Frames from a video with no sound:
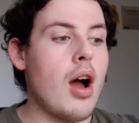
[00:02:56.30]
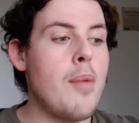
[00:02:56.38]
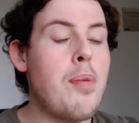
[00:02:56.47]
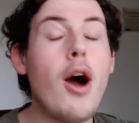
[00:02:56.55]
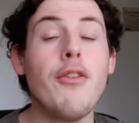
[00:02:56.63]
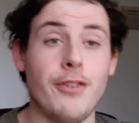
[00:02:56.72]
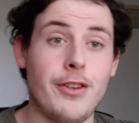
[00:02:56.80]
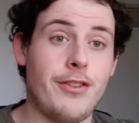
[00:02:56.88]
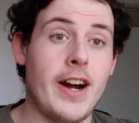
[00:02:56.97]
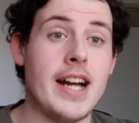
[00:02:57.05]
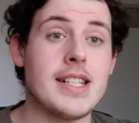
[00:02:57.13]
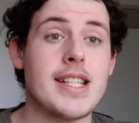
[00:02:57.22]
Apart from the
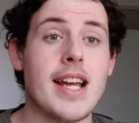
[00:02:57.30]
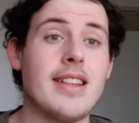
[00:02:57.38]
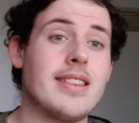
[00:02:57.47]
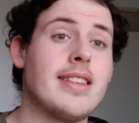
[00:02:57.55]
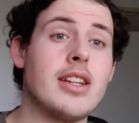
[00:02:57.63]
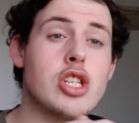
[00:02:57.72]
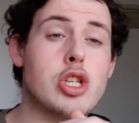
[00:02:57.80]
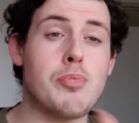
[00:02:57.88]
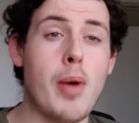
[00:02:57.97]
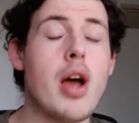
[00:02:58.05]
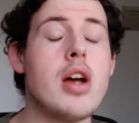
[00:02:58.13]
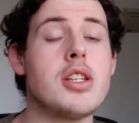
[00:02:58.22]
fact that
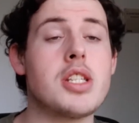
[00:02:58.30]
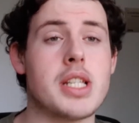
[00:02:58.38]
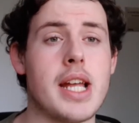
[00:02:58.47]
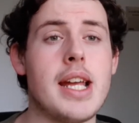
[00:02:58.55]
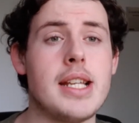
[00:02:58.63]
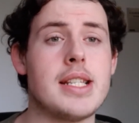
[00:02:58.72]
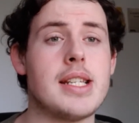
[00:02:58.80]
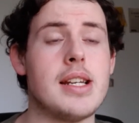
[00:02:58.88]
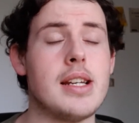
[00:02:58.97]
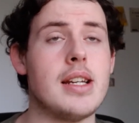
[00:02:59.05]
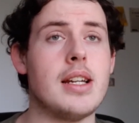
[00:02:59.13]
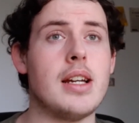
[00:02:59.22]
Spurs did
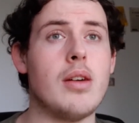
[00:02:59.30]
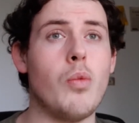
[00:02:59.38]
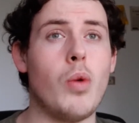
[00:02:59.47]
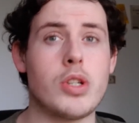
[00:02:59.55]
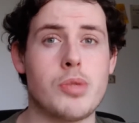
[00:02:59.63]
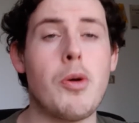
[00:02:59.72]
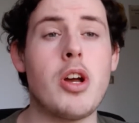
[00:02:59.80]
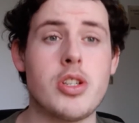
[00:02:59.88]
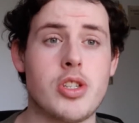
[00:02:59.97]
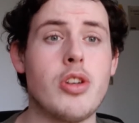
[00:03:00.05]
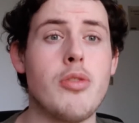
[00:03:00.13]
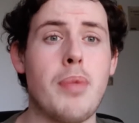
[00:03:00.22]
what
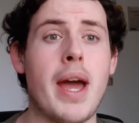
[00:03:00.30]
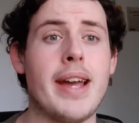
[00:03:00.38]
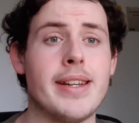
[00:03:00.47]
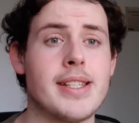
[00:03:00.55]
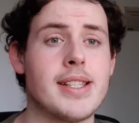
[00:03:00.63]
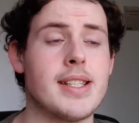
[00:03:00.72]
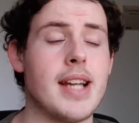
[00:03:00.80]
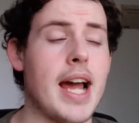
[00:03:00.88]
Spurs do best.